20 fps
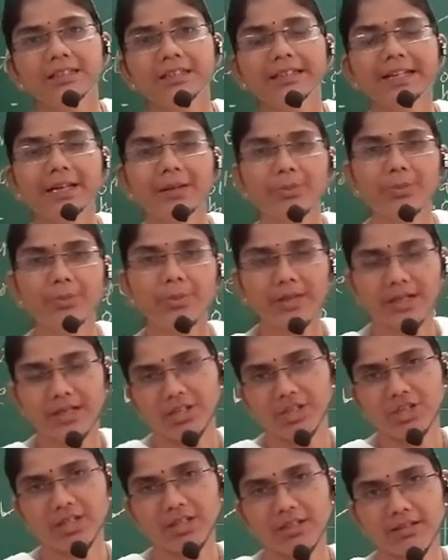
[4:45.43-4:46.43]

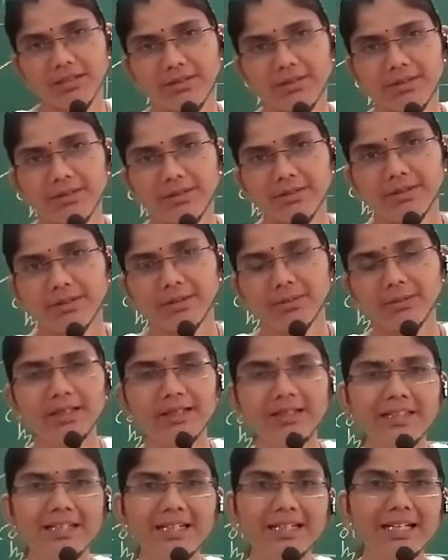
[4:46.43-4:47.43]
temperature.
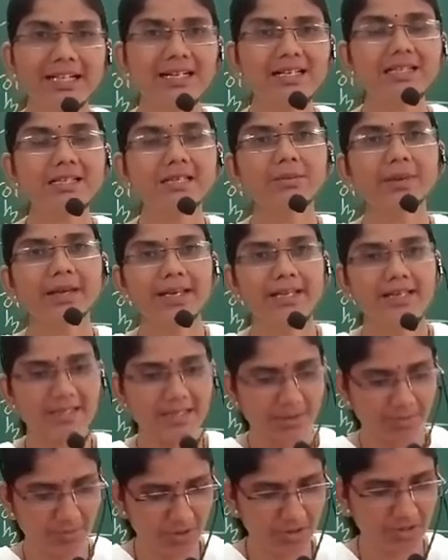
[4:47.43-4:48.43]
But there are some
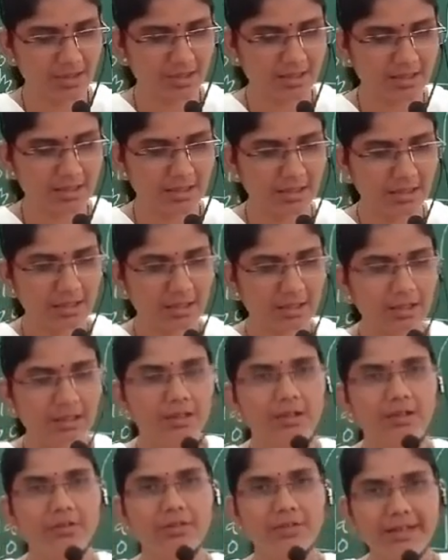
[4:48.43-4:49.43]
exceptions.
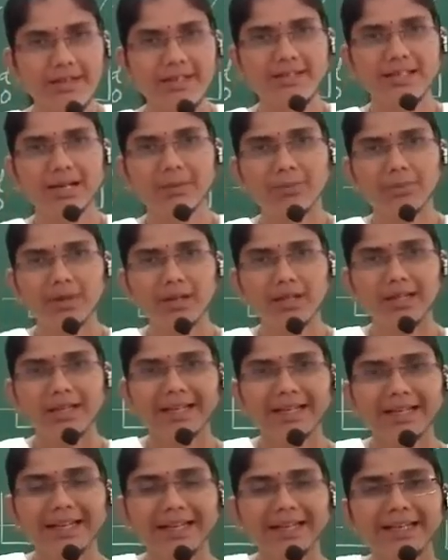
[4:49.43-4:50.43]
For
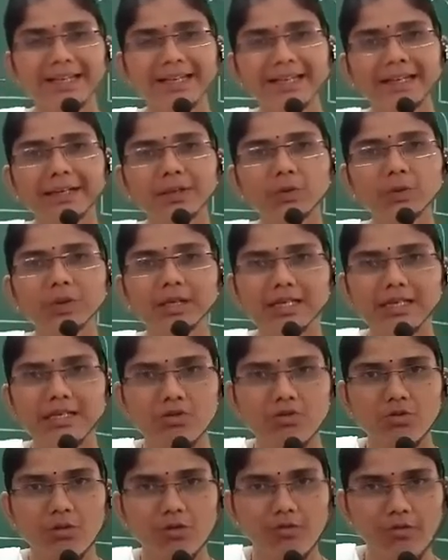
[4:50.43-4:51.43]
example,
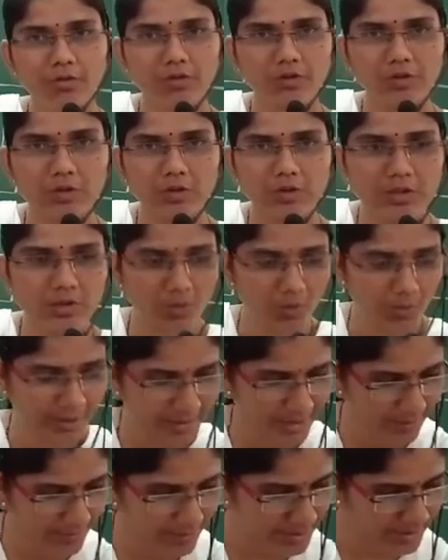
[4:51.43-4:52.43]
Na2SO4,
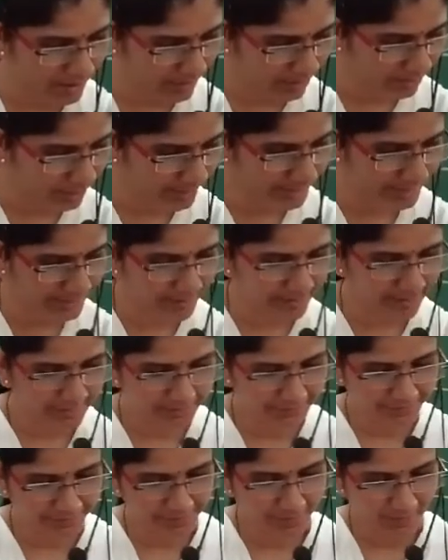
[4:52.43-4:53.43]
sodium sulfate.
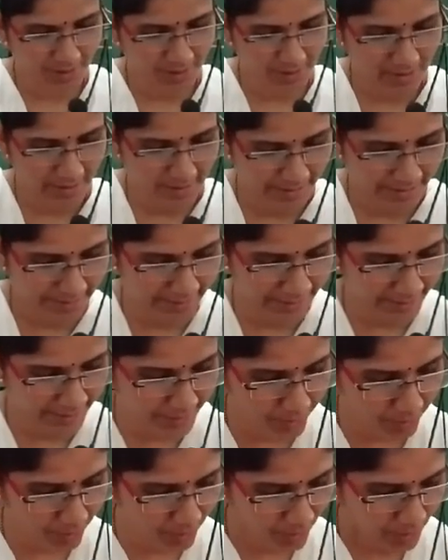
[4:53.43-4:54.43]

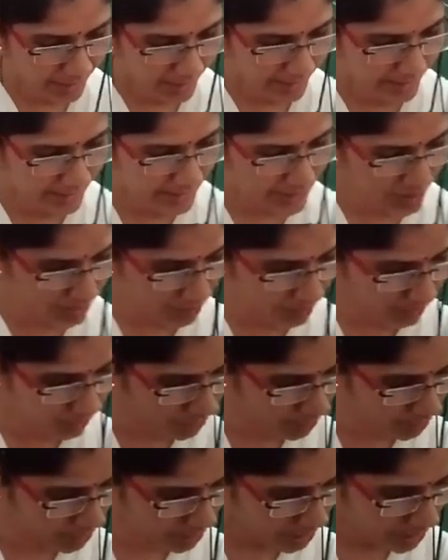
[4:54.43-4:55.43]

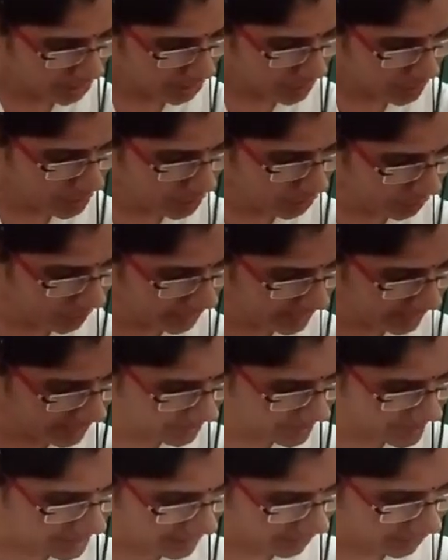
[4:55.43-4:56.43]
Na2SO4,
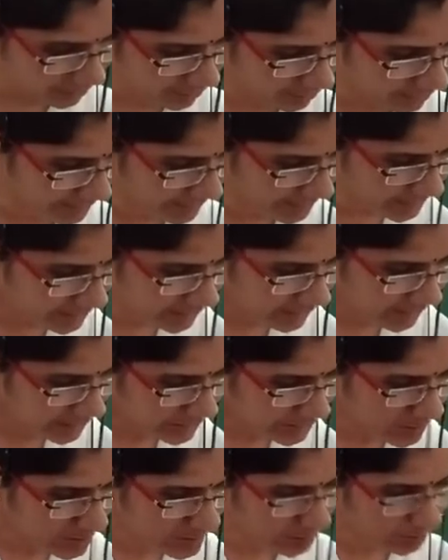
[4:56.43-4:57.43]
sodium sulfate,
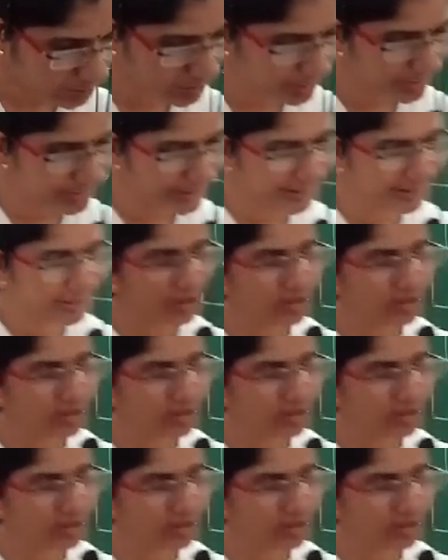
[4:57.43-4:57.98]
the solubility